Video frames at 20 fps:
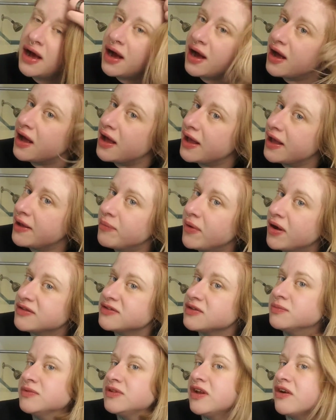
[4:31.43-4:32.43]
I
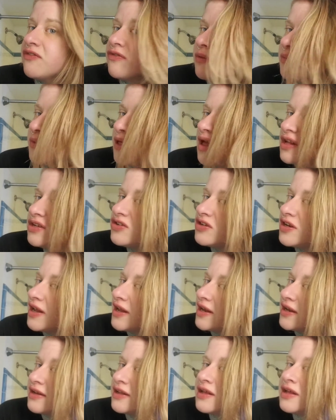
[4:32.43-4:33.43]
bought some stuff from Lush
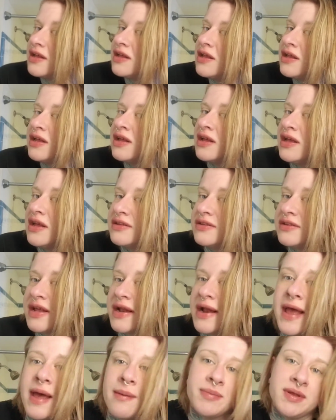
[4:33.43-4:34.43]
and it's
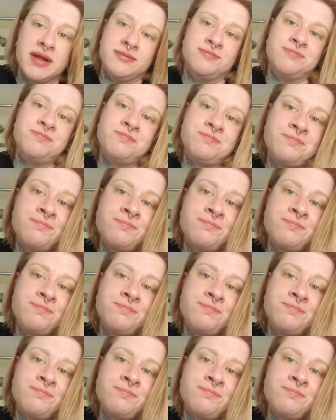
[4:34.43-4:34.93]
gonna happen.